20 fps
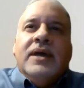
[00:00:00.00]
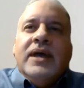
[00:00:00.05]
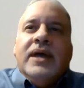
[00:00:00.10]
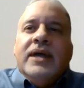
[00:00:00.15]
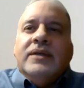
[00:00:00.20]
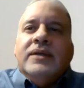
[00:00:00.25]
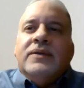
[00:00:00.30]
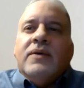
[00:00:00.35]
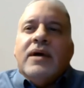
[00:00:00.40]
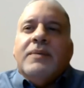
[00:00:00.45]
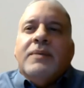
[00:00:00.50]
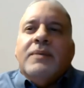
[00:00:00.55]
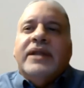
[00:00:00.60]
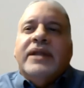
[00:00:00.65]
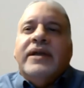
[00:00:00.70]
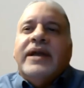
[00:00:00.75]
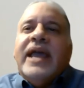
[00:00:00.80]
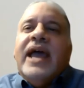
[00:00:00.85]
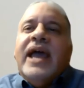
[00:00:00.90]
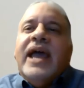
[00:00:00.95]
and talk about
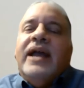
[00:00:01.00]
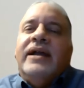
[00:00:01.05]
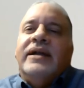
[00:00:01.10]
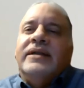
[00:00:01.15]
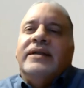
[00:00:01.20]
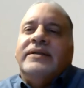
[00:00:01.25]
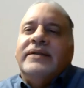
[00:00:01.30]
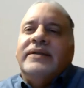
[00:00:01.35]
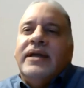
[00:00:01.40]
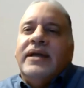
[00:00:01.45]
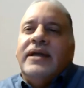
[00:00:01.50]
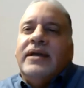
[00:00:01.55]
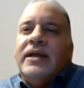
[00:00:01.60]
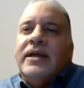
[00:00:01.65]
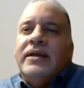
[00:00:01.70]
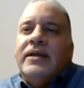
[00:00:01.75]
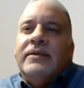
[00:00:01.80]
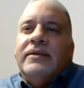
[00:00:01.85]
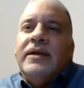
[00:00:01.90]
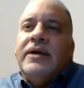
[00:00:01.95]
their candidacy and
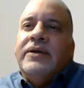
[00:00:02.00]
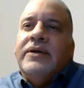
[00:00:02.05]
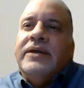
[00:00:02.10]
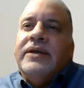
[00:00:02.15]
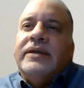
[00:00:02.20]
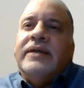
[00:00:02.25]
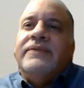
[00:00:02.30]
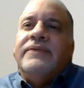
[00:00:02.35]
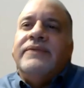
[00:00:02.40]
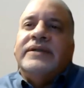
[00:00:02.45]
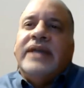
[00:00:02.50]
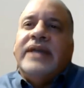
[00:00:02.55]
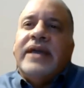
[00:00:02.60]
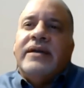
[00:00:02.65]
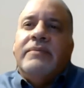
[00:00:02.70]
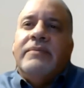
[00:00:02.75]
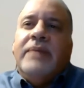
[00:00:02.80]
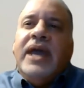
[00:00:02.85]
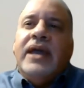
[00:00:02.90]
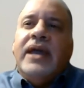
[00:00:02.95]
the difference they
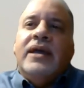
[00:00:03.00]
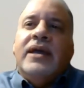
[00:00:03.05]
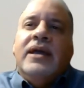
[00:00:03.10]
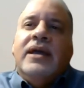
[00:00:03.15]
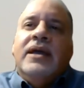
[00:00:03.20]
can make.